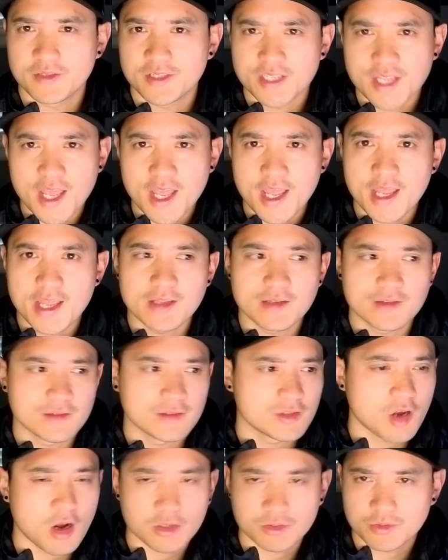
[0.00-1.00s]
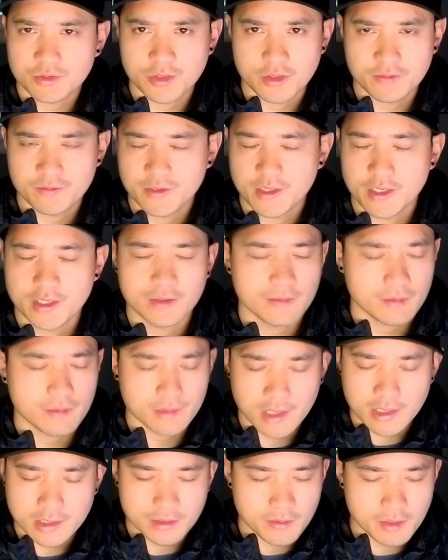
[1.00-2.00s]
day and talk to each other every day.
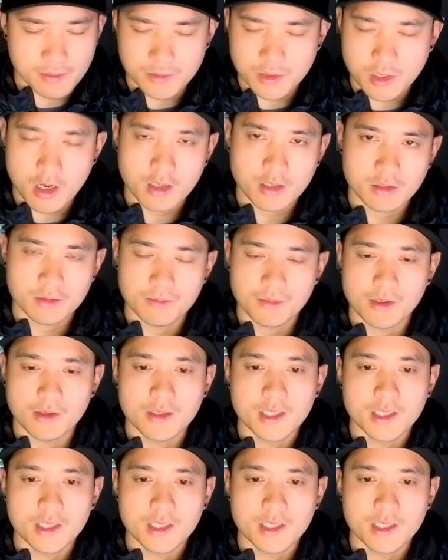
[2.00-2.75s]
That's not what I'm talking about.